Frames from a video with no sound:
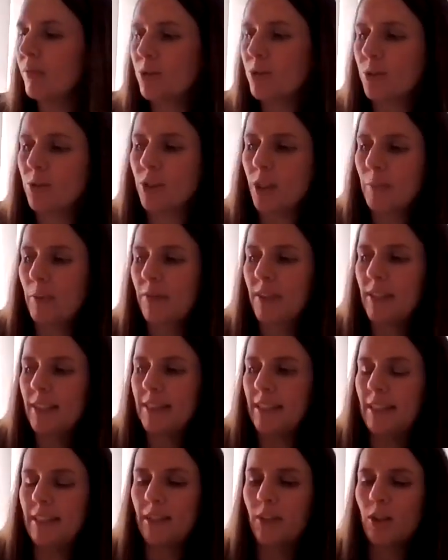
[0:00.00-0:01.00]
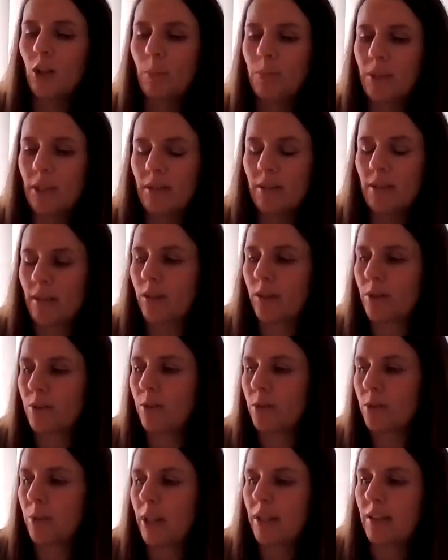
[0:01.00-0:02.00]
So some of the seating options are
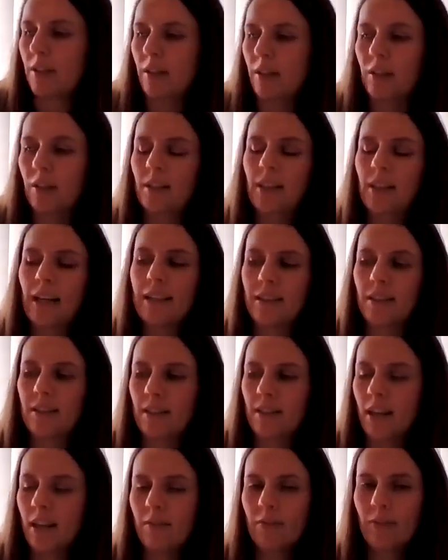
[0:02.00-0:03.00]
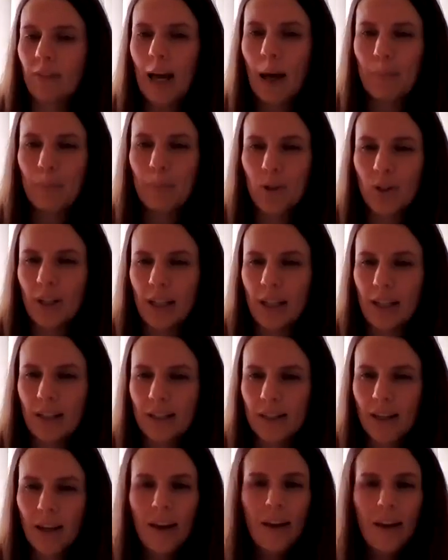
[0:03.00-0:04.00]
also going into other classes. They have lap
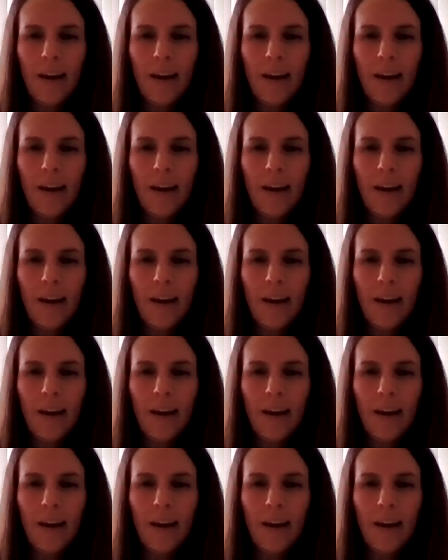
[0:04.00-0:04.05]
trays.